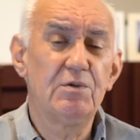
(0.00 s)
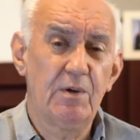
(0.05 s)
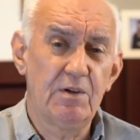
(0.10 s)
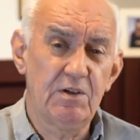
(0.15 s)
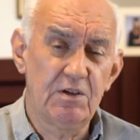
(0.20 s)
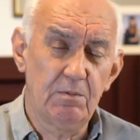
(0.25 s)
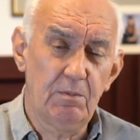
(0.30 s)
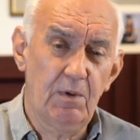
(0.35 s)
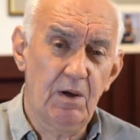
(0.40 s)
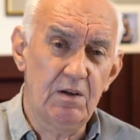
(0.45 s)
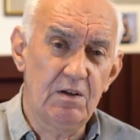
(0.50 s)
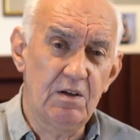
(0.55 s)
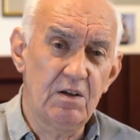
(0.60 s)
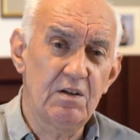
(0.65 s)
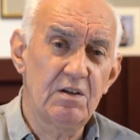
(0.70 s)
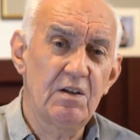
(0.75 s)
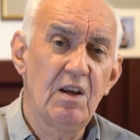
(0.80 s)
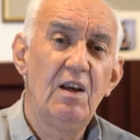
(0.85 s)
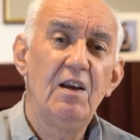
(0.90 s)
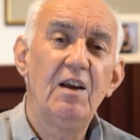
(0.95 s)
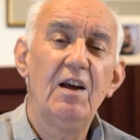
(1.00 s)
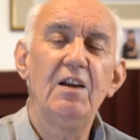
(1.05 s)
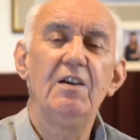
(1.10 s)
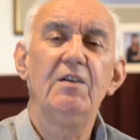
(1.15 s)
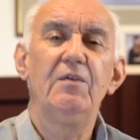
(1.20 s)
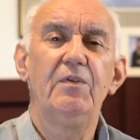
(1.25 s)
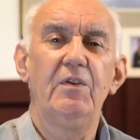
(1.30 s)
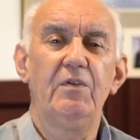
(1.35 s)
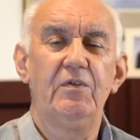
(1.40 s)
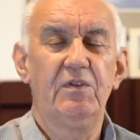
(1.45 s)
20 meters
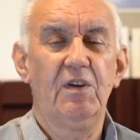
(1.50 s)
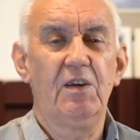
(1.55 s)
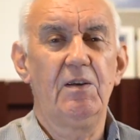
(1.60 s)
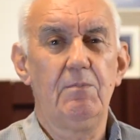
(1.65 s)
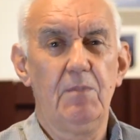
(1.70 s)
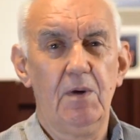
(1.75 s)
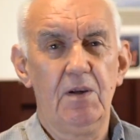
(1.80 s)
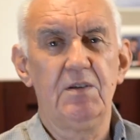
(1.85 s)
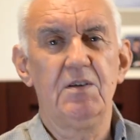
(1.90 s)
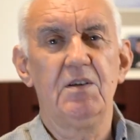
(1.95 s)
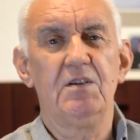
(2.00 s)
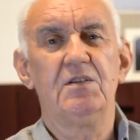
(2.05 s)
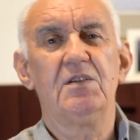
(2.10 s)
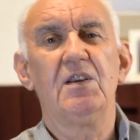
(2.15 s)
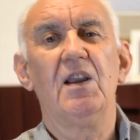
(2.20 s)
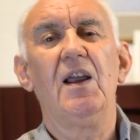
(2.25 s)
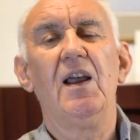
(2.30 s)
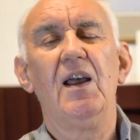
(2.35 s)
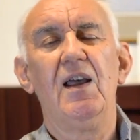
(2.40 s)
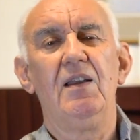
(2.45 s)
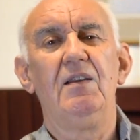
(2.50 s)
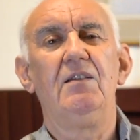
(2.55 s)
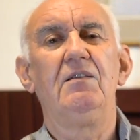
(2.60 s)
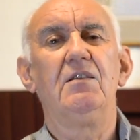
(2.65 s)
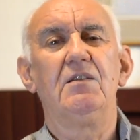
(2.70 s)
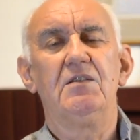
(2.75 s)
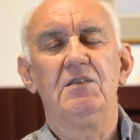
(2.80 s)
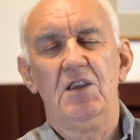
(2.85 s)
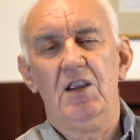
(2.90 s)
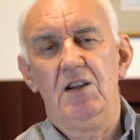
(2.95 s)
and 15 meters
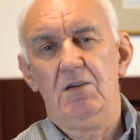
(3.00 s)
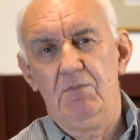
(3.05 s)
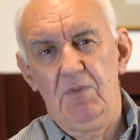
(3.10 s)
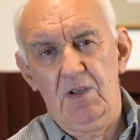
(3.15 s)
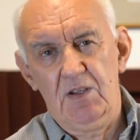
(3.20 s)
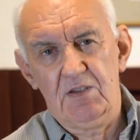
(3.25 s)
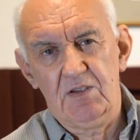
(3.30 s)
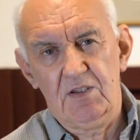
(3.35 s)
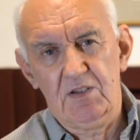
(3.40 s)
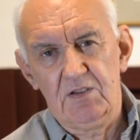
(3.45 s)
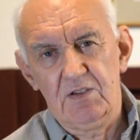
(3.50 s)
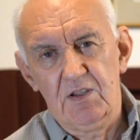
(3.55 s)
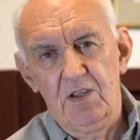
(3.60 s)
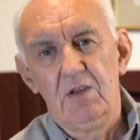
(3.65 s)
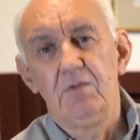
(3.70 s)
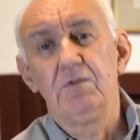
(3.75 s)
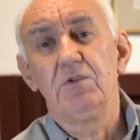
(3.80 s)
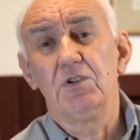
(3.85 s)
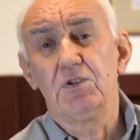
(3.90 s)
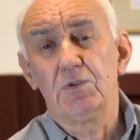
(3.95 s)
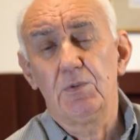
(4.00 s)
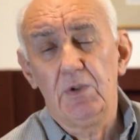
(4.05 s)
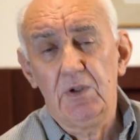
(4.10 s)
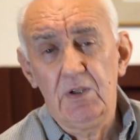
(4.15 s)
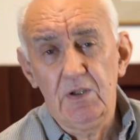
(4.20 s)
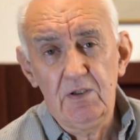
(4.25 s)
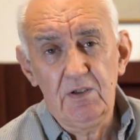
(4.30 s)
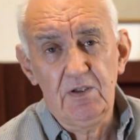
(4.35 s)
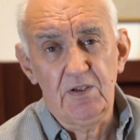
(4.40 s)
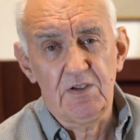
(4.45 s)
and 10 meters which is
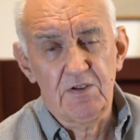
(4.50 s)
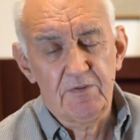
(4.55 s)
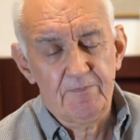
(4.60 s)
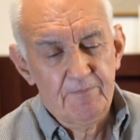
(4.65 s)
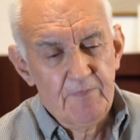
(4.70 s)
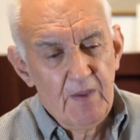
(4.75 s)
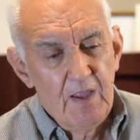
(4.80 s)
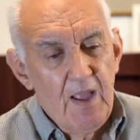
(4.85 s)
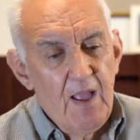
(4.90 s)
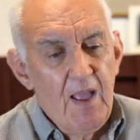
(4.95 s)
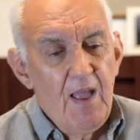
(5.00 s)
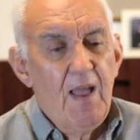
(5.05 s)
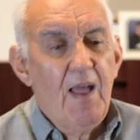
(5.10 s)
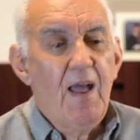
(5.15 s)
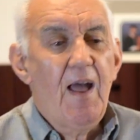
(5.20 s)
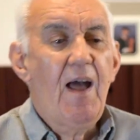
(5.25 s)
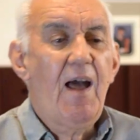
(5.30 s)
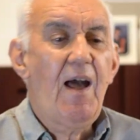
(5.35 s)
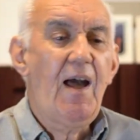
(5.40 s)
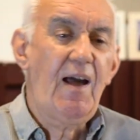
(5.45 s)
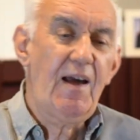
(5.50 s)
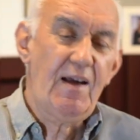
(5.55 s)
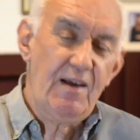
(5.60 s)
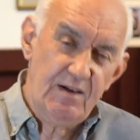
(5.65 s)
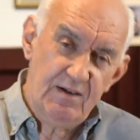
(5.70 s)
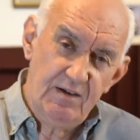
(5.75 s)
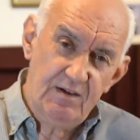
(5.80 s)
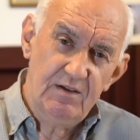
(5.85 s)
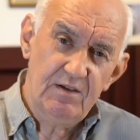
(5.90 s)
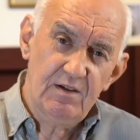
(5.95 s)
quite nice.
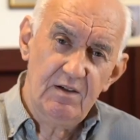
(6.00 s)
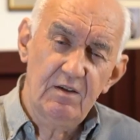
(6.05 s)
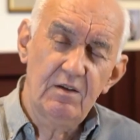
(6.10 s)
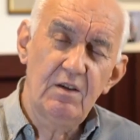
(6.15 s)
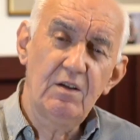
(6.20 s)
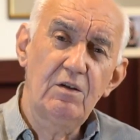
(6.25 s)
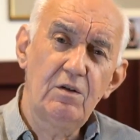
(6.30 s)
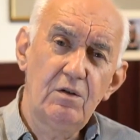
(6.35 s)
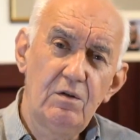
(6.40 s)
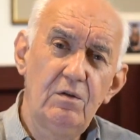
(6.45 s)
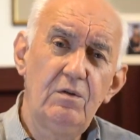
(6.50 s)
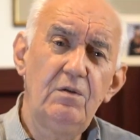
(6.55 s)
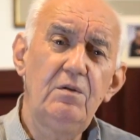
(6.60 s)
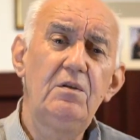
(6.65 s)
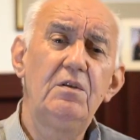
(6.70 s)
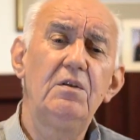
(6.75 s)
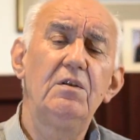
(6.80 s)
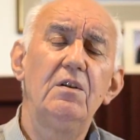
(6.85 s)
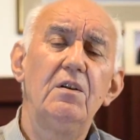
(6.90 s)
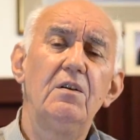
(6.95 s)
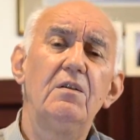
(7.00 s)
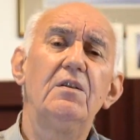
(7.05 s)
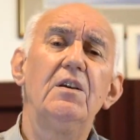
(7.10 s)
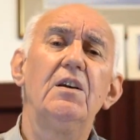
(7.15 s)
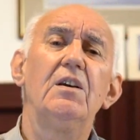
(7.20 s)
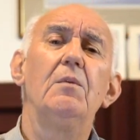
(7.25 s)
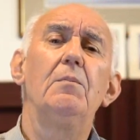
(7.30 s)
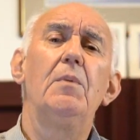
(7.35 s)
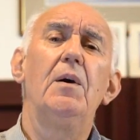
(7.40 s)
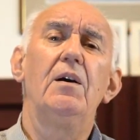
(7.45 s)
And the good
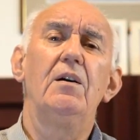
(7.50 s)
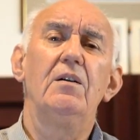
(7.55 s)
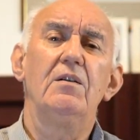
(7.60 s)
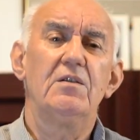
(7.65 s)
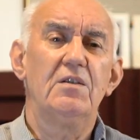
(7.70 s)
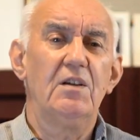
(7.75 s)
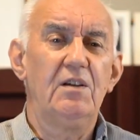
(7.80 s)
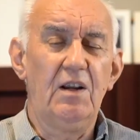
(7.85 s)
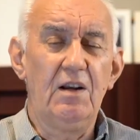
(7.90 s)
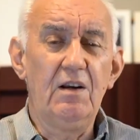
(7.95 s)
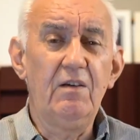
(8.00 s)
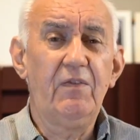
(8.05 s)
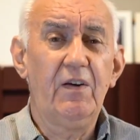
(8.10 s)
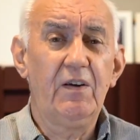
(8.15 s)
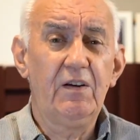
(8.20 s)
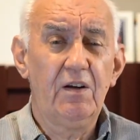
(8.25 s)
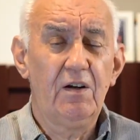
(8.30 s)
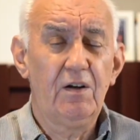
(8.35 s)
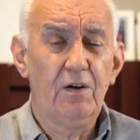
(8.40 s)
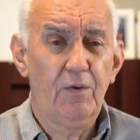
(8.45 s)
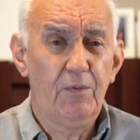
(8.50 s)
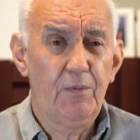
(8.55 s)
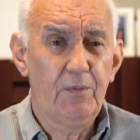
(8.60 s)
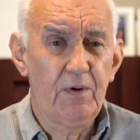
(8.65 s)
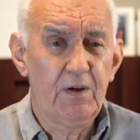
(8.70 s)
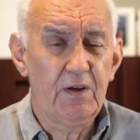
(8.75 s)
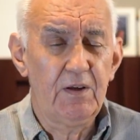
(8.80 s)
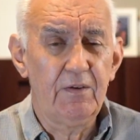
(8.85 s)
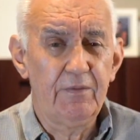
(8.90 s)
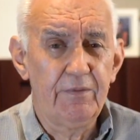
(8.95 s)
thing about an end-fed half
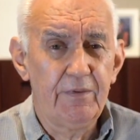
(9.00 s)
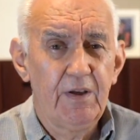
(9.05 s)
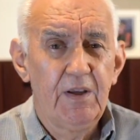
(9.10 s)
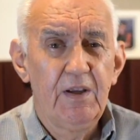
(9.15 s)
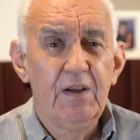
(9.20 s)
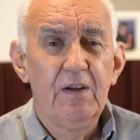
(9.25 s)
wave